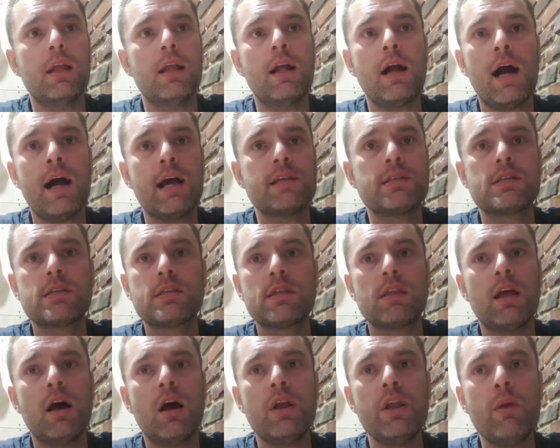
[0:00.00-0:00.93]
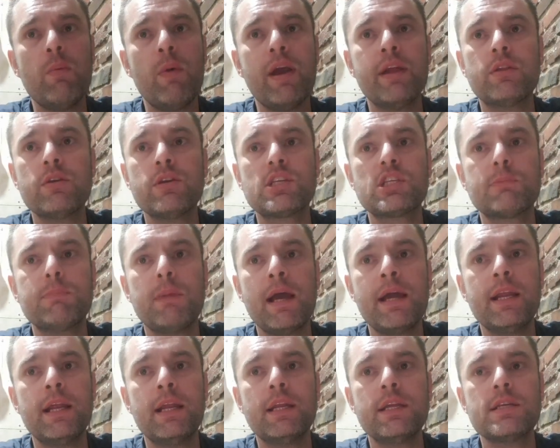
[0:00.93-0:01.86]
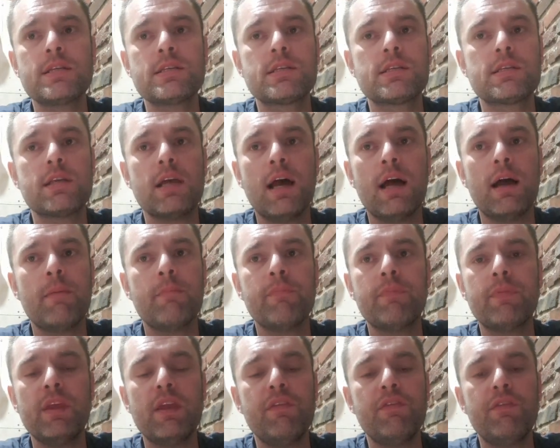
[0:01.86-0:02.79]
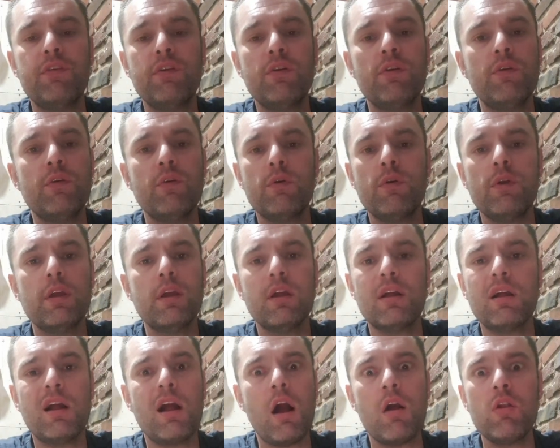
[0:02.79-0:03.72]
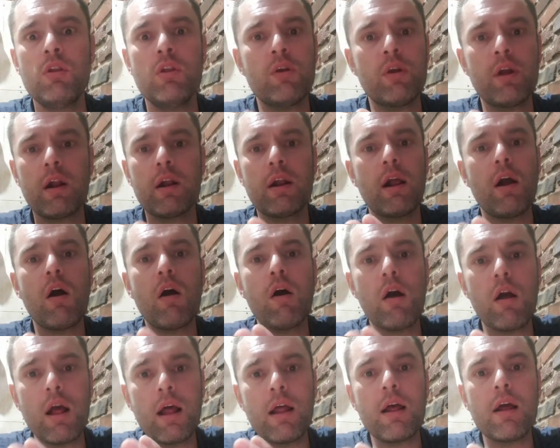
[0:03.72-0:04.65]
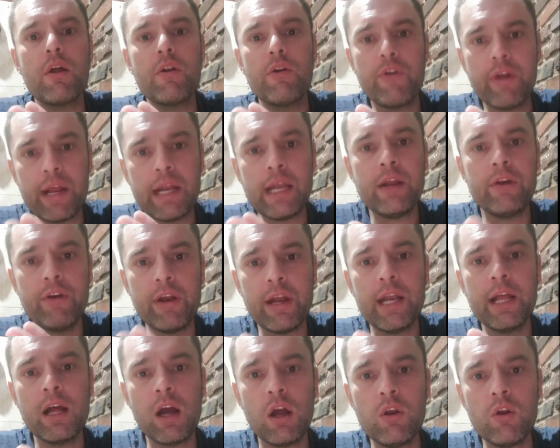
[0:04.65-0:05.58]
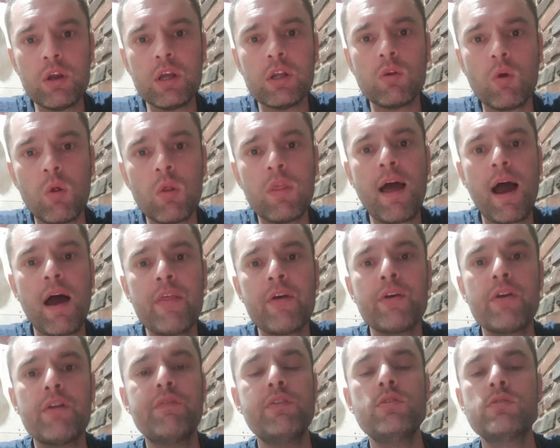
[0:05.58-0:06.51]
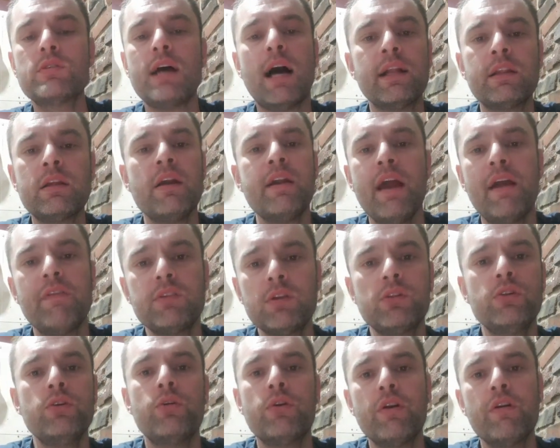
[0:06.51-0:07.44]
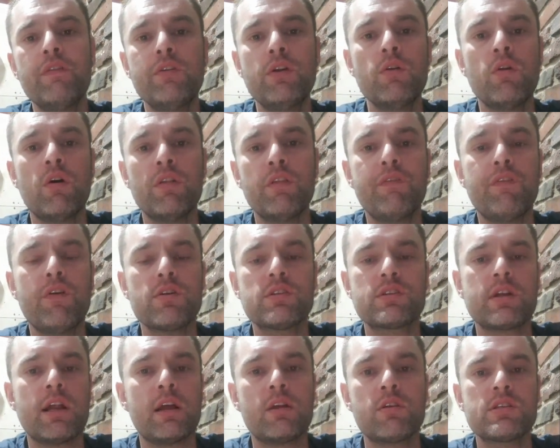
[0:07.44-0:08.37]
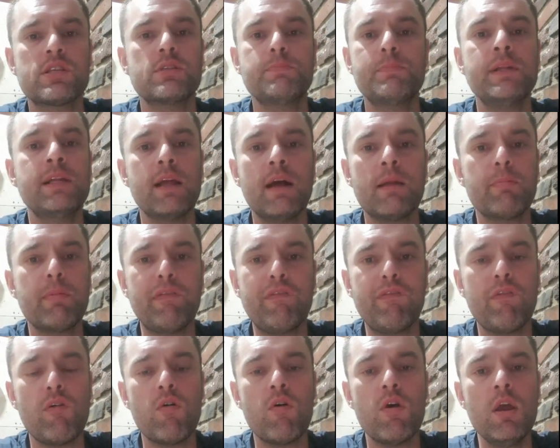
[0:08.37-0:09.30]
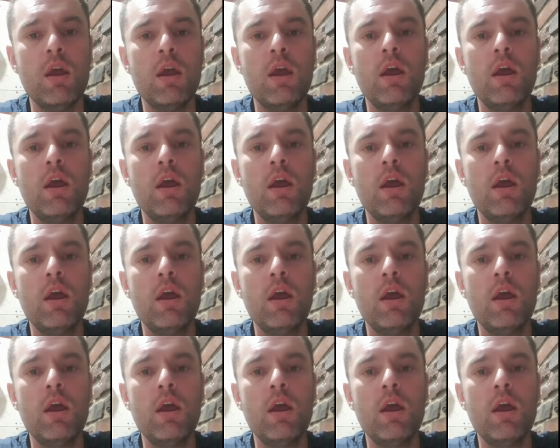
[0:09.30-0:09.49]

Guys, the only way to explain it is if you go look, really go look at all the other reviews. I don't have to do a review on First Strike because it's been done before.